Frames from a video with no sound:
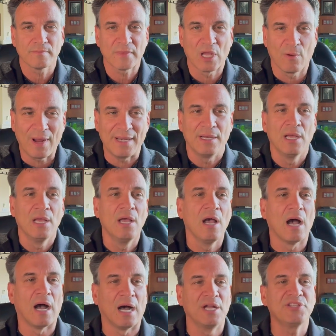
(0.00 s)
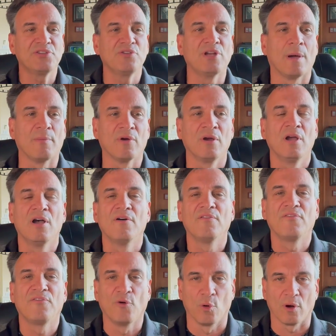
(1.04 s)
All right, on to number
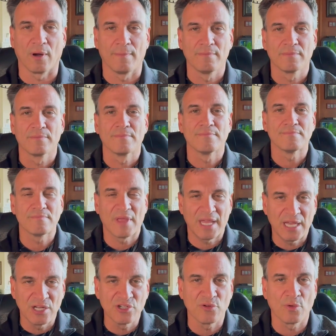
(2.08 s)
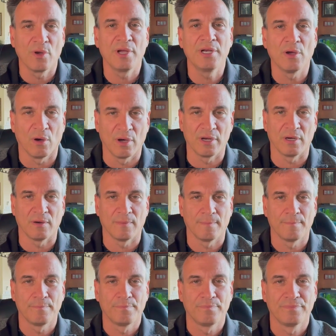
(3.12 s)
4, Android Auto.
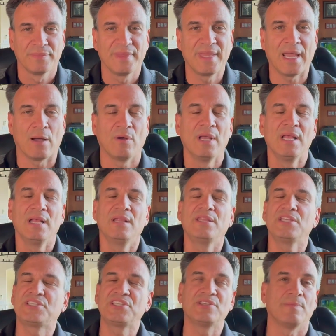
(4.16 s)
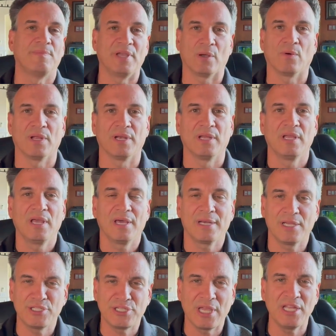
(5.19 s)
Now, this is a big one, and
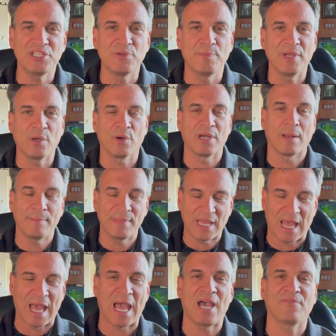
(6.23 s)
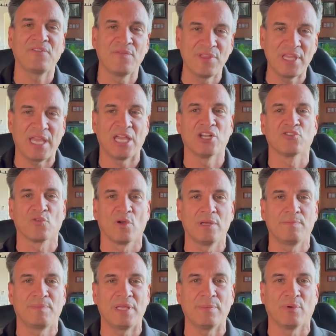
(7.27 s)
I say it's a big one on behalf of the
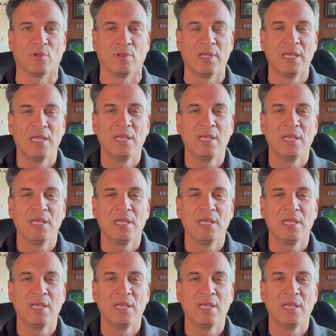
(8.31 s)
Android people.